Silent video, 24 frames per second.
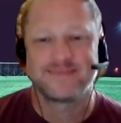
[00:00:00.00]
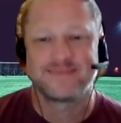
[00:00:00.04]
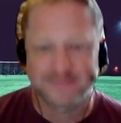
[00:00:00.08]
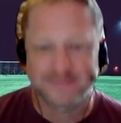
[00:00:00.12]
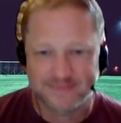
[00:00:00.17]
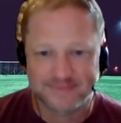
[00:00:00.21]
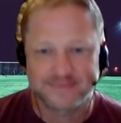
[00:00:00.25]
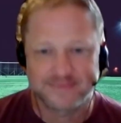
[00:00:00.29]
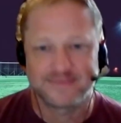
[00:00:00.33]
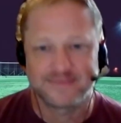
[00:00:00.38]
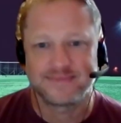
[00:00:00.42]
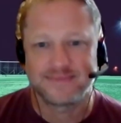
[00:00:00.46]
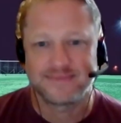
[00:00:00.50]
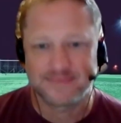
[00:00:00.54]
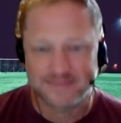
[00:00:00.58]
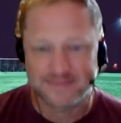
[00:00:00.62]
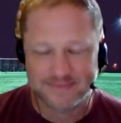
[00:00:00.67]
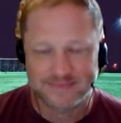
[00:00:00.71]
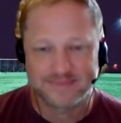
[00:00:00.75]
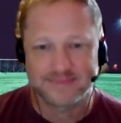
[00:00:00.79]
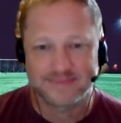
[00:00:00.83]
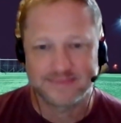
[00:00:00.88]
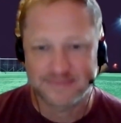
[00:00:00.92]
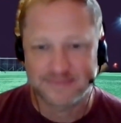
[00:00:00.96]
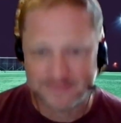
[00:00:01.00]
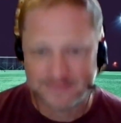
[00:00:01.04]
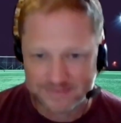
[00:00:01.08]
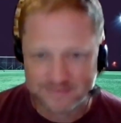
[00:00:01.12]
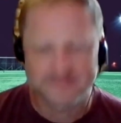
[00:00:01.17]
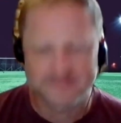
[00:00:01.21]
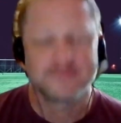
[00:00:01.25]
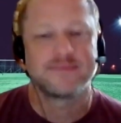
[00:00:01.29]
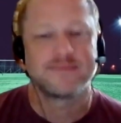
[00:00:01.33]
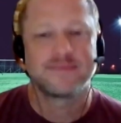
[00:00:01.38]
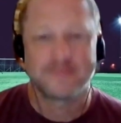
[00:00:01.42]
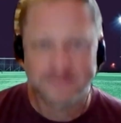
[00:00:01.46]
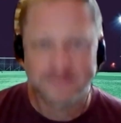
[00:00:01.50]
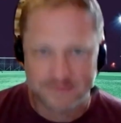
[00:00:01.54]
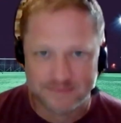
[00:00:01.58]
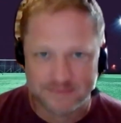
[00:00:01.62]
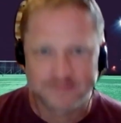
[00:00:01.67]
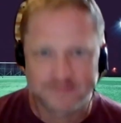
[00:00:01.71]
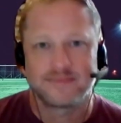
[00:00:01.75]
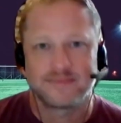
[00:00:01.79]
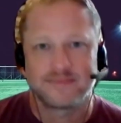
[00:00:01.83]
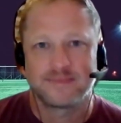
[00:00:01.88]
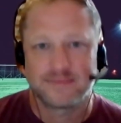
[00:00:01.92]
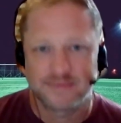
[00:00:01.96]
Just pick, just little things like that.
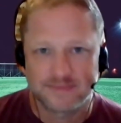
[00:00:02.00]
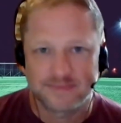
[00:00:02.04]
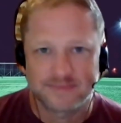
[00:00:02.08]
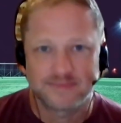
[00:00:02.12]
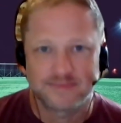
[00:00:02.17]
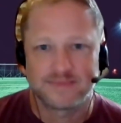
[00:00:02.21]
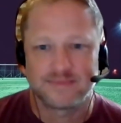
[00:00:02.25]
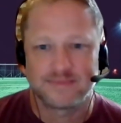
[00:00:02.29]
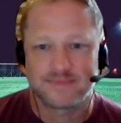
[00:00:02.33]
That just,